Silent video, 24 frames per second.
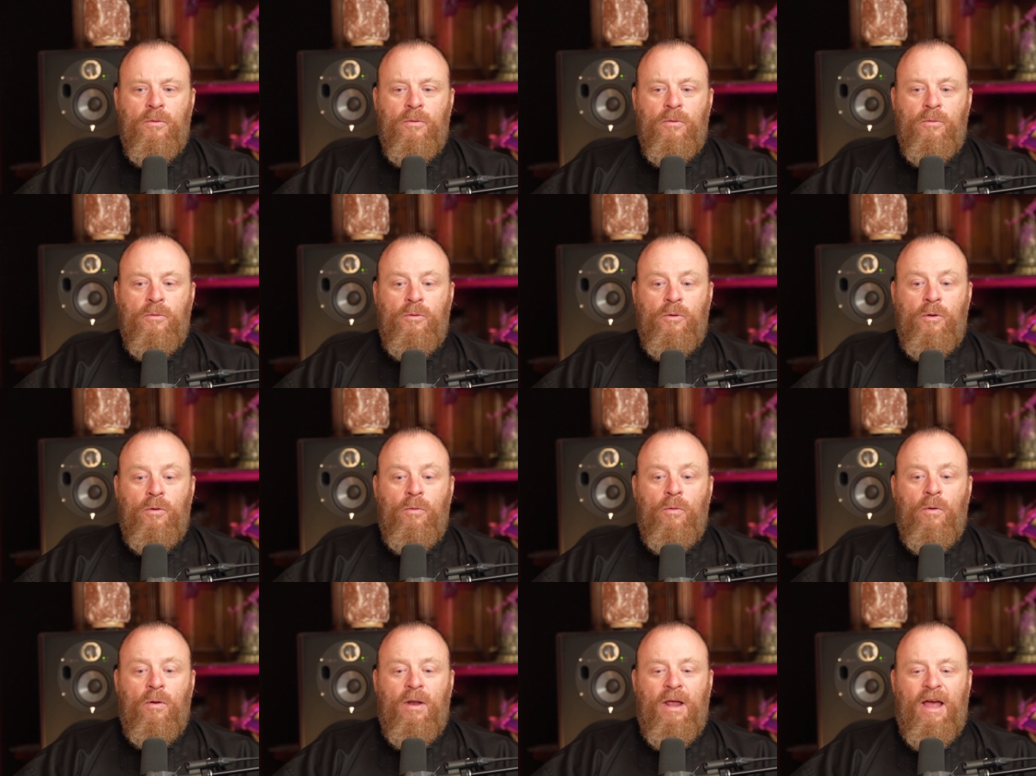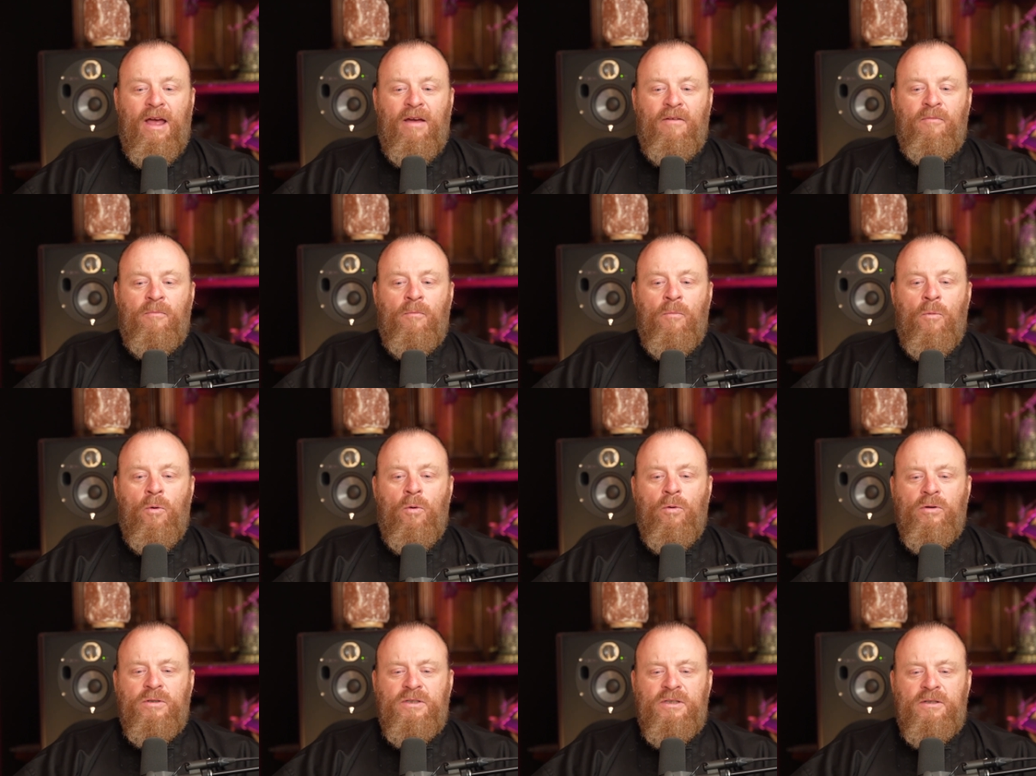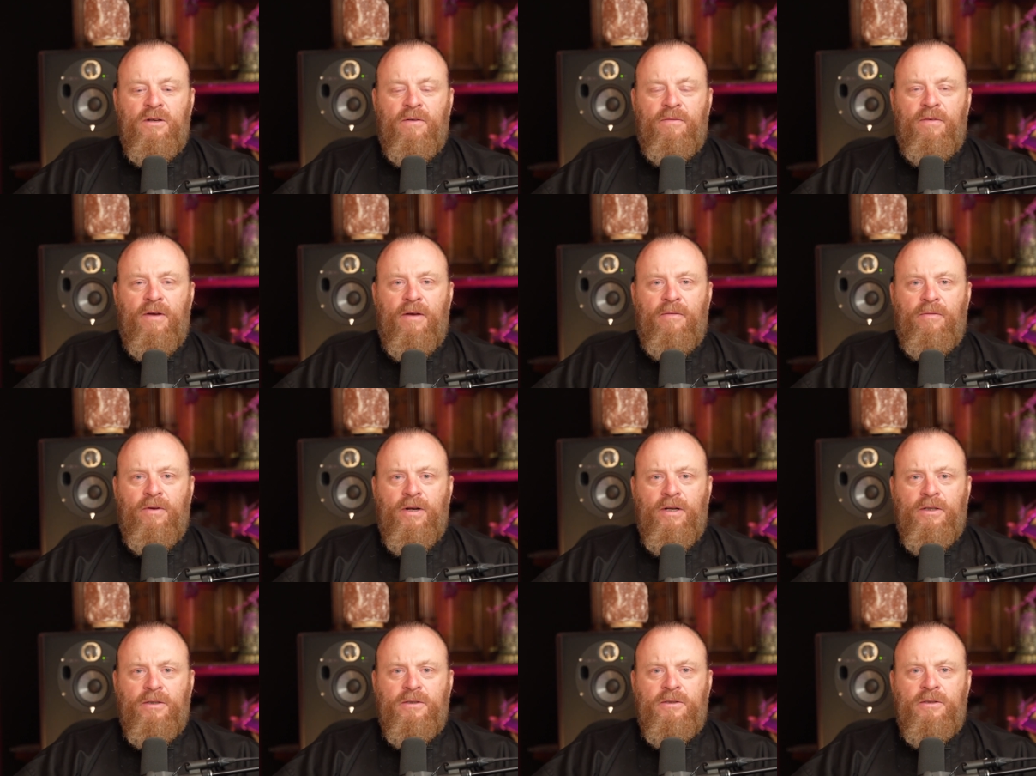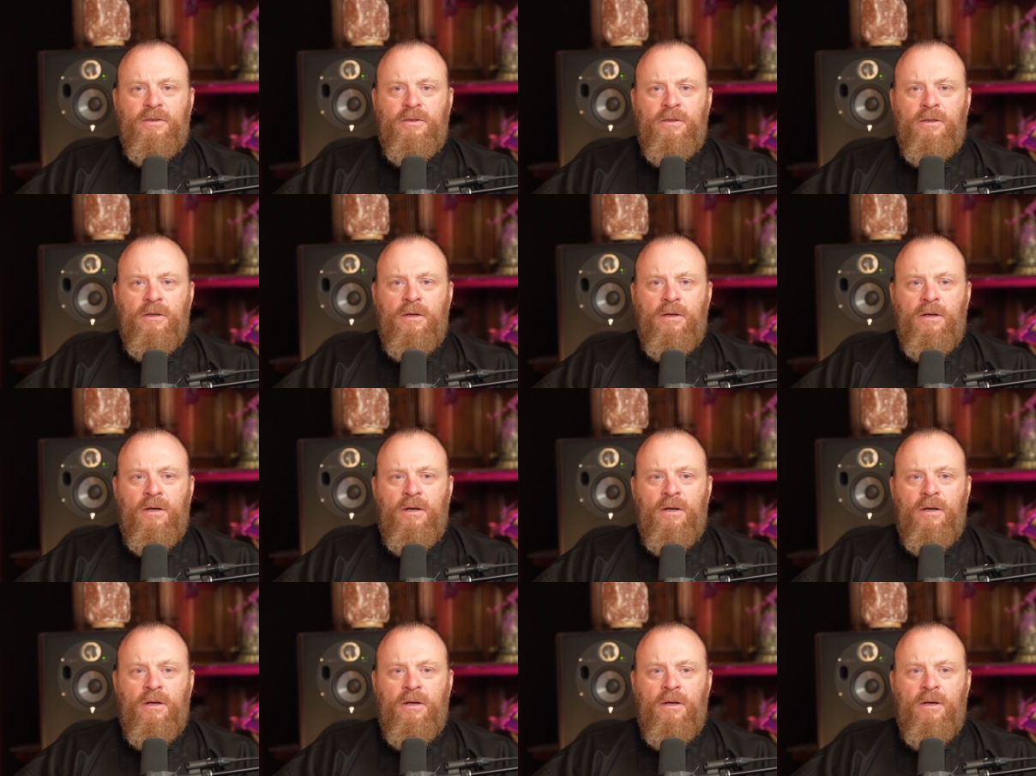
you will have more self-evidence